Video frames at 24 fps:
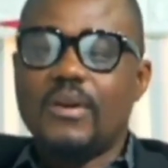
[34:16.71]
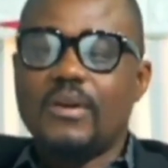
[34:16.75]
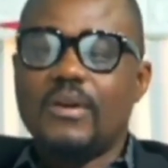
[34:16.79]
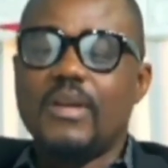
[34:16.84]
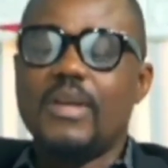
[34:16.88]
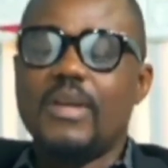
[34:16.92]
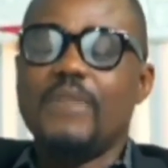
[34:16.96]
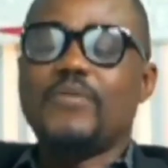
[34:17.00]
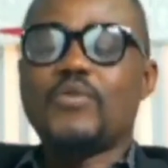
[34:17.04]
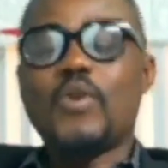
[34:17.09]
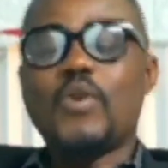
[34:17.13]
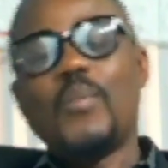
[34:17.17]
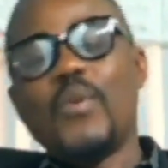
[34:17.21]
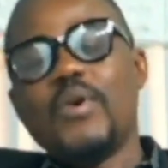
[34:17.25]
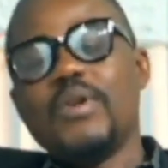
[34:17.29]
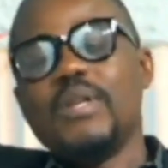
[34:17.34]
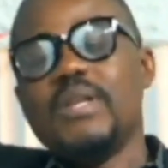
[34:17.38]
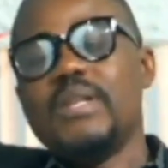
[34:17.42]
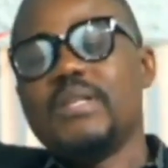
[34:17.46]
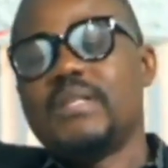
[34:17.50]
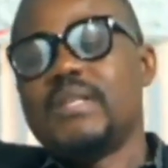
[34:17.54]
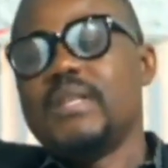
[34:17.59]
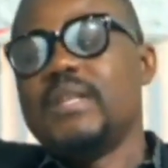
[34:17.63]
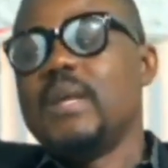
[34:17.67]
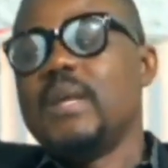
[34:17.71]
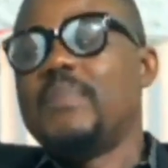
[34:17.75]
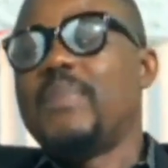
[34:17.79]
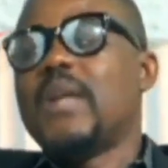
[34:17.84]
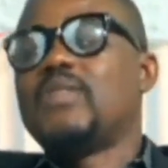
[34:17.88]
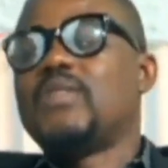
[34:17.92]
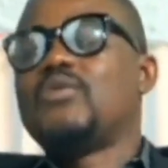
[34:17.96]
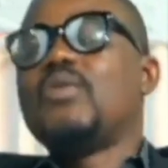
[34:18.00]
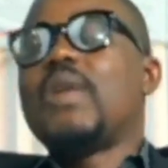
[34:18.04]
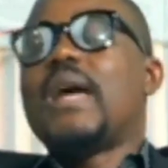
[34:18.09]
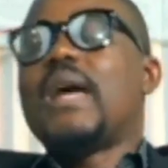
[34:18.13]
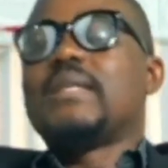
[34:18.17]
If somebody is in a
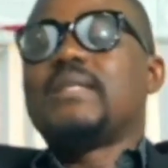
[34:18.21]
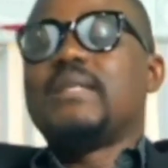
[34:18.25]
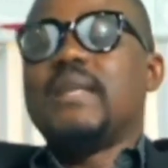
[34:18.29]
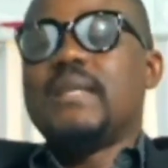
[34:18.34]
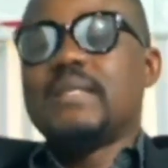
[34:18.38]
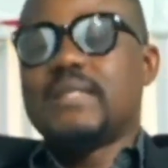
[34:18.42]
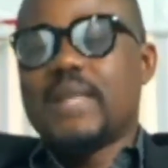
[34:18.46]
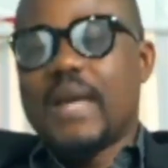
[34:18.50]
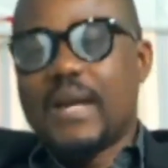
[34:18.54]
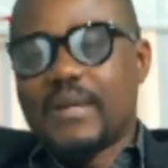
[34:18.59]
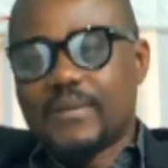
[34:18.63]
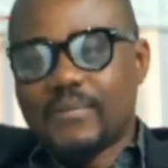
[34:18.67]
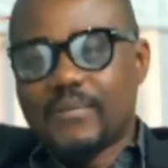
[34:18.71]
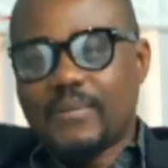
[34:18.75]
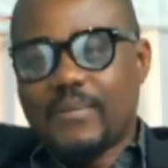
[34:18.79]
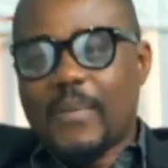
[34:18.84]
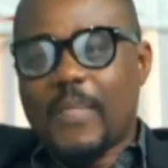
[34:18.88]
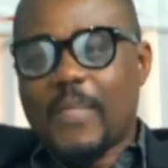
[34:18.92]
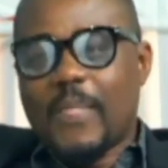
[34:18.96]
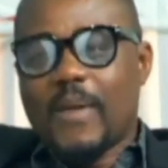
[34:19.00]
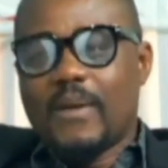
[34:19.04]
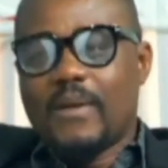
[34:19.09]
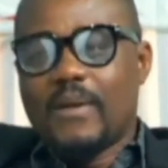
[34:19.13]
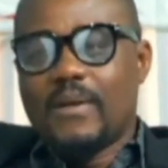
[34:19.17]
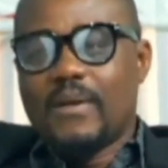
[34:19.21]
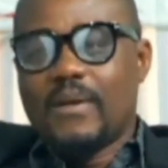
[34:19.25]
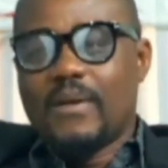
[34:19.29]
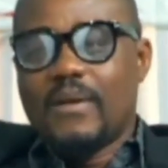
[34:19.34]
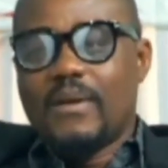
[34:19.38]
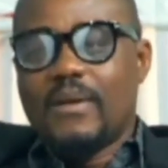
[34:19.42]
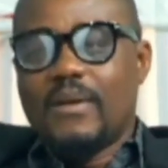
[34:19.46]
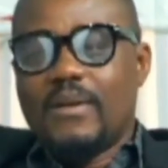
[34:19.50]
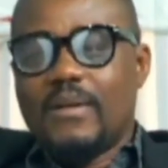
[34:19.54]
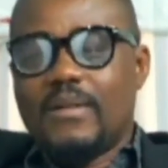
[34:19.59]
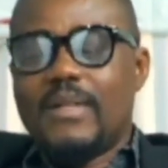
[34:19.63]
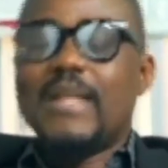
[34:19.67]
particular center,
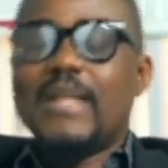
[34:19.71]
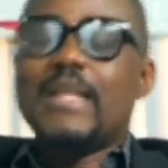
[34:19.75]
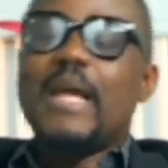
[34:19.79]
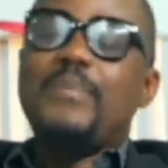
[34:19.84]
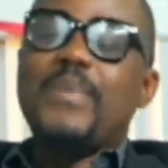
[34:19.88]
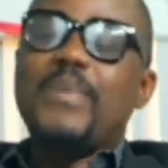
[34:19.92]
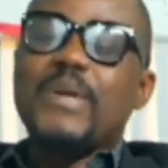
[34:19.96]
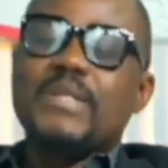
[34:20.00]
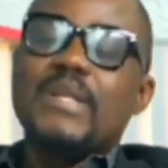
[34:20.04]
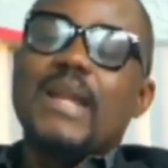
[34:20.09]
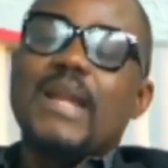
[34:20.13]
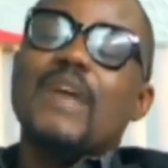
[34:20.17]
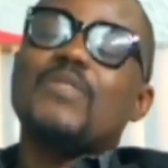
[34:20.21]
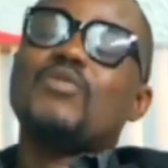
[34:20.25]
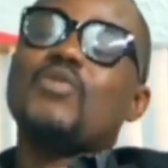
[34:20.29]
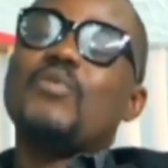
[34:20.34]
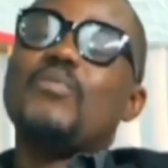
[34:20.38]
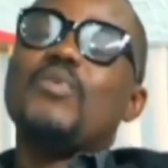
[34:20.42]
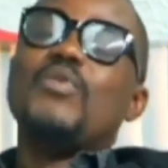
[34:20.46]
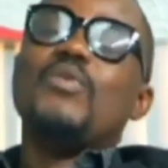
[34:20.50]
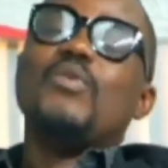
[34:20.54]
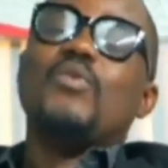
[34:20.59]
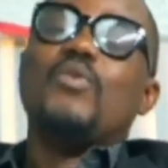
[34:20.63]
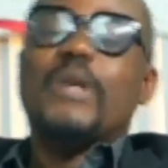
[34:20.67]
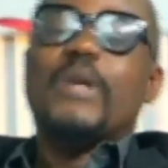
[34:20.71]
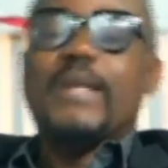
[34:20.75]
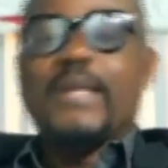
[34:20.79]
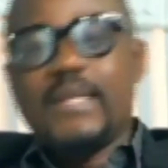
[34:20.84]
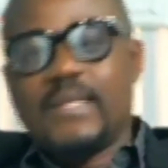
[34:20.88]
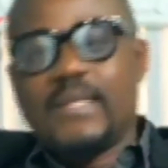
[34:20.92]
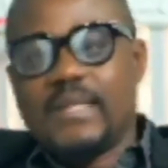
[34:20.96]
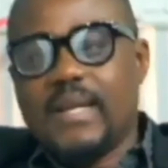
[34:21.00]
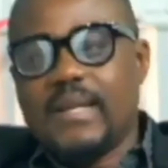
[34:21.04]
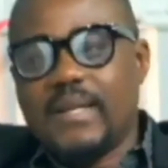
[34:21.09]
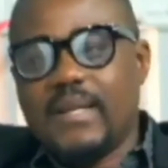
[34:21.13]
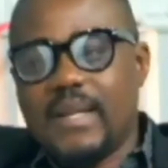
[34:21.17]
then that person has to be
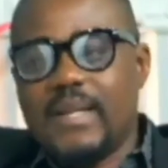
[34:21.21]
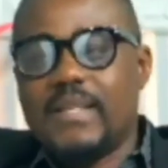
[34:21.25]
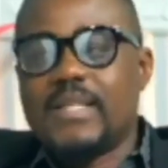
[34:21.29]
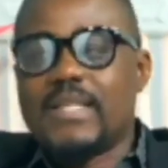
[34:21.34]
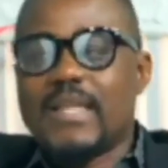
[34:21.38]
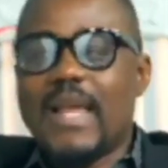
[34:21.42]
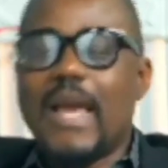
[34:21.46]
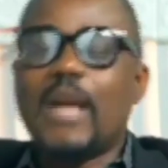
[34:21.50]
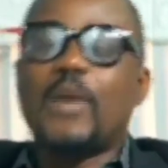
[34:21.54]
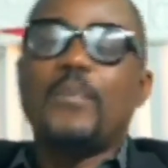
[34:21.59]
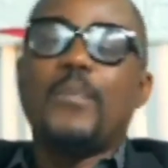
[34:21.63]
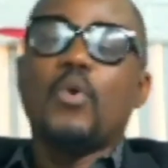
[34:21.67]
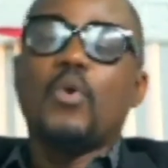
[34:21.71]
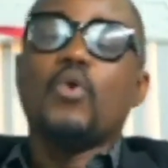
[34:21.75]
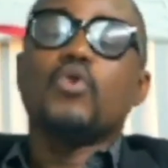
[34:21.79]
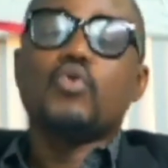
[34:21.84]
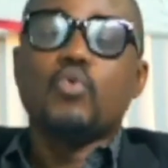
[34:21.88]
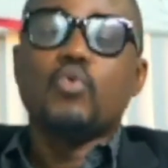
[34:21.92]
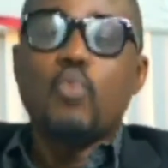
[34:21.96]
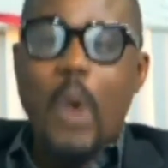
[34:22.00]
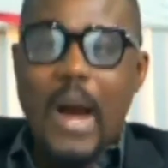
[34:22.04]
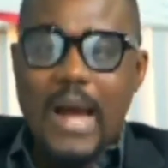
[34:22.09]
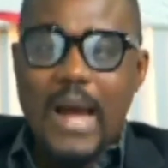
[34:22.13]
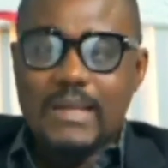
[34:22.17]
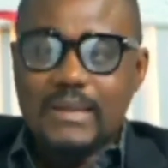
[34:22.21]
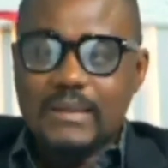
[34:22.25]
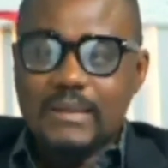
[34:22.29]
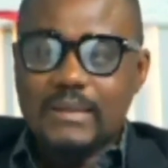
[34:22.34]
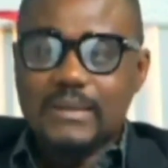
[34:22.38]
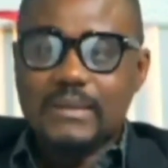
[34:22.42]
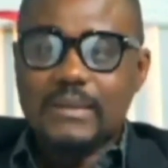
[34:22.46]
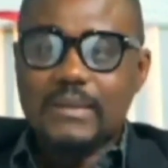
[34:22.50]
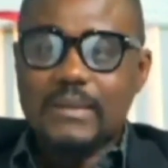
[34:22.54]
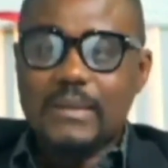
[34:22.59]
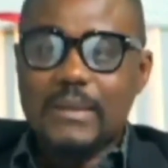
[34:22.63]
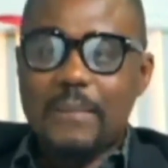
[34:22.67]
relocated. It is like +1
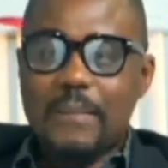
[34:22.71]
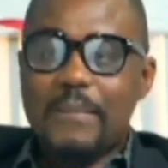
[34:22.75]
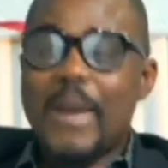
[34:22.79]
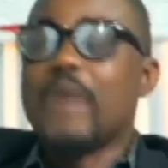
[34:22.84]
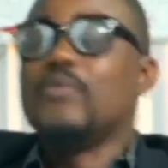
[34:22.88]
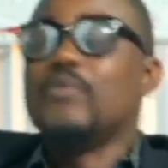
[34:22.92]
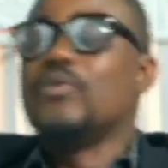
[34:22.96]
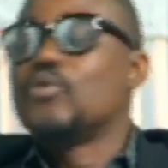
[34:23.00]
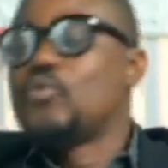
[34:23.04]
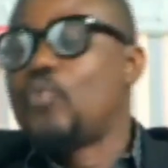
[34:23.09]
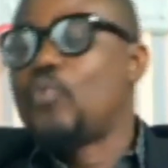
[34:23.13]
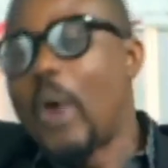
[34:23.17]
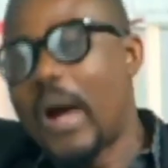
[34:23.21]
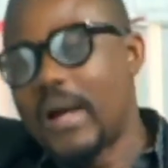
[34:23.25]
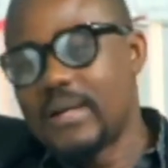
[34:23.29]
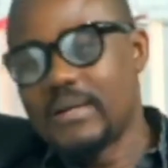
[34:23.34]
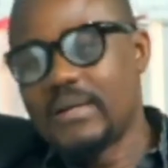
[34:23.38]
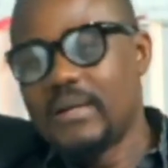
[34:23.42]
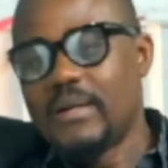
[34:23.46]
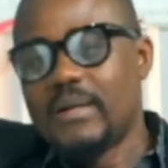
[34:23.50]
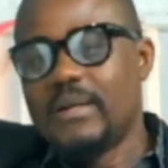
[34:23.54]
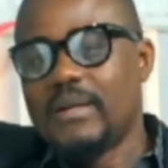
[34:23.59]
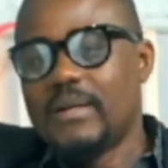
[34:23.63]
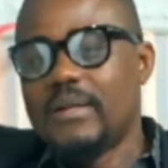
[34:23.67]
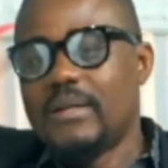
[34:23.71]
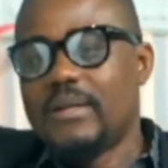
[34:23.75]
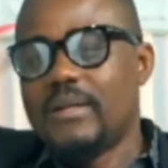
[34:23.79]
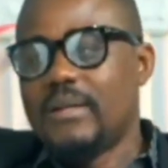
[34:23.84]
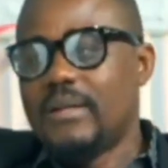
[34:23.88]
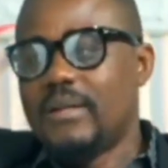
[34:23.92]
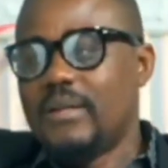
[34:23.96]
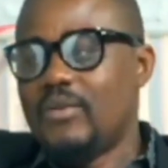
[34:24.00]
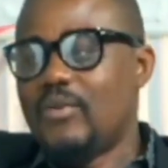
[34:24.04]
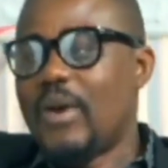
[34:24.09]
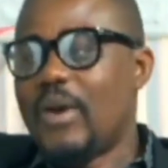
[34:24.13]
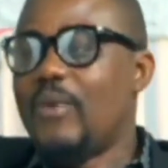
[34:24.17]
1.
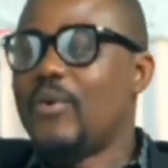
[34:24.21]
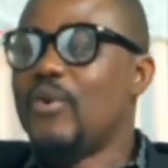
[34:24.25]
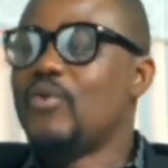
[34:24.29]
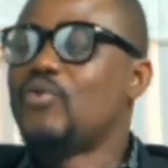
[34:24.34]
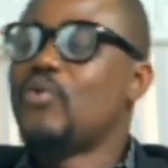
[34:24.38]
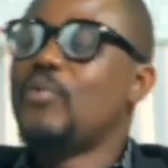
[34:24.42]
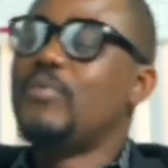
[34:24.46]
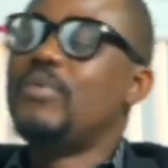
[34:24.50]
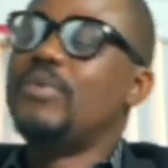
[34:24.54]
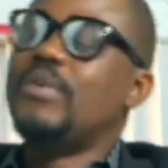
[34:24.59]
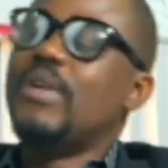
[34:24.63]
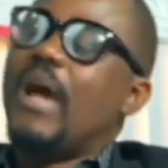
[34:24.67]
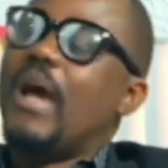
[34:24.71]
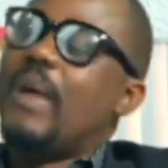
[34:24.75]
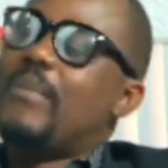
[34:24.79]
you are going to be